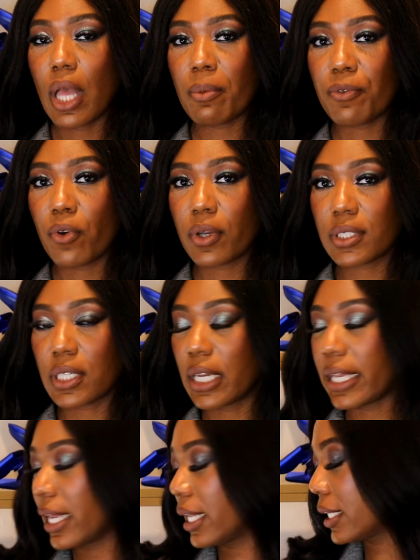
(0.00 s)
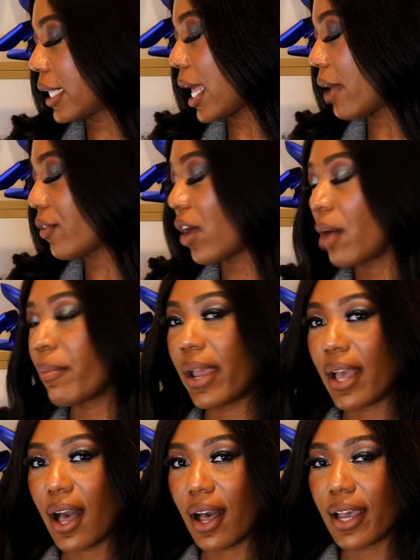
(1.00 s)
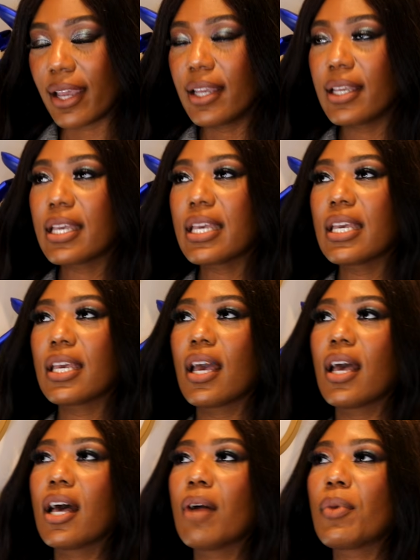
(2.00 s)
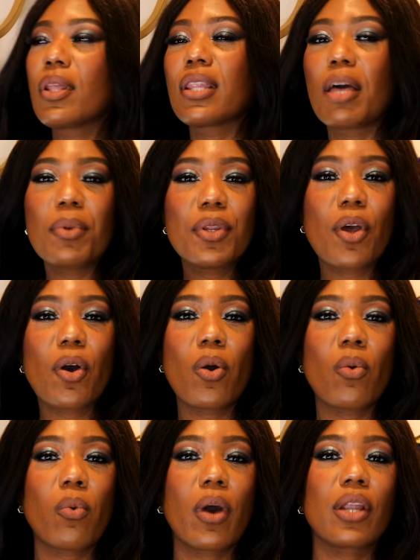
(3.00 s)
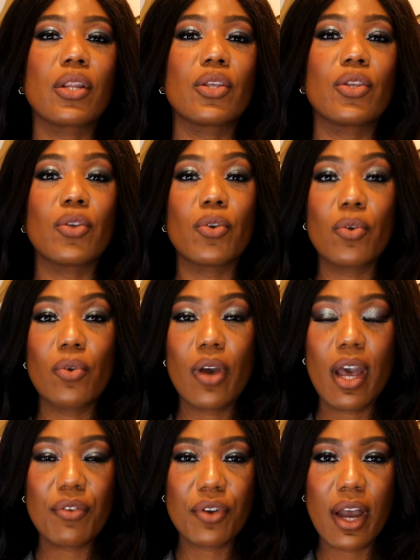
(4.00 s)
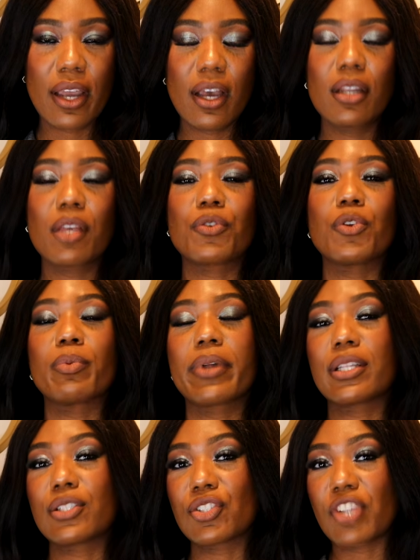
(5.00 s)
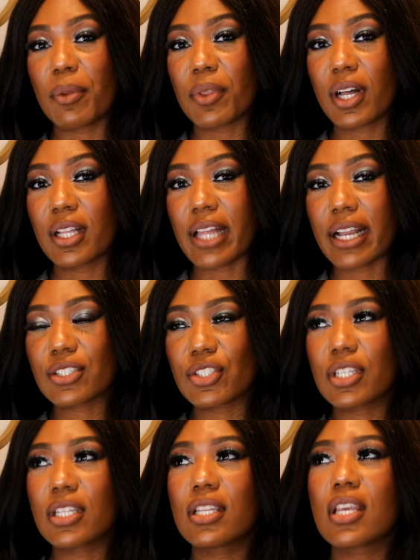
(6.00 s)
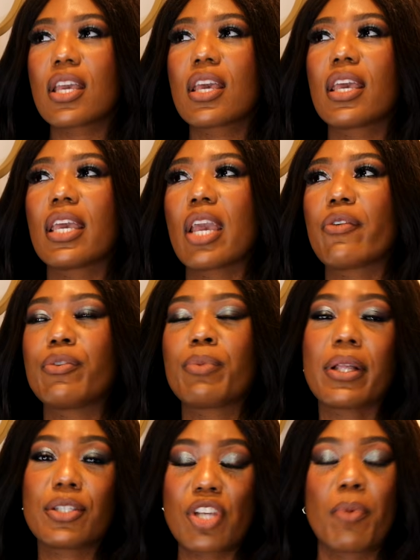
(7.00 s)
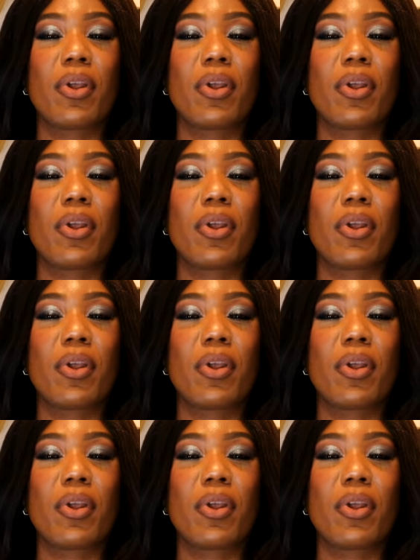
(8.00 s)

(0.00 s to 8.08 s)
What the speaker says: focusing on getting that have caught my eye. Let me know what you have your eye on, if you plan to shop the collection, if you plan to shop it